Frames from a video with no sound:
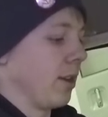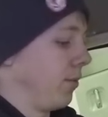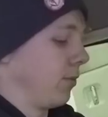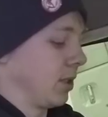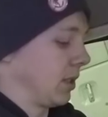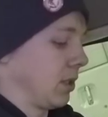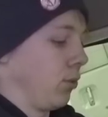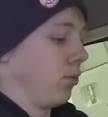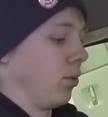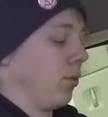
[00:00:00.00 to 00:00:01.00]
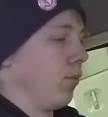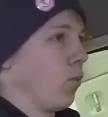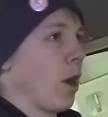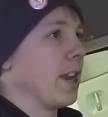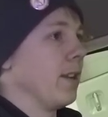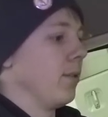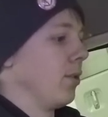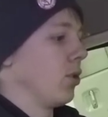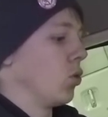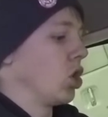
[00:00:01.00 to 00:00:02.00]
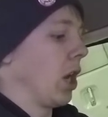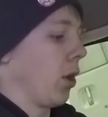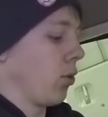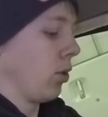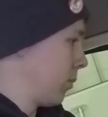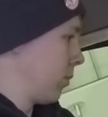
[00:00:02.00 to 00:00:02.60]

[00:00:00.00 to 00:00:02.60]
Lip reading: and it was still way too shallow.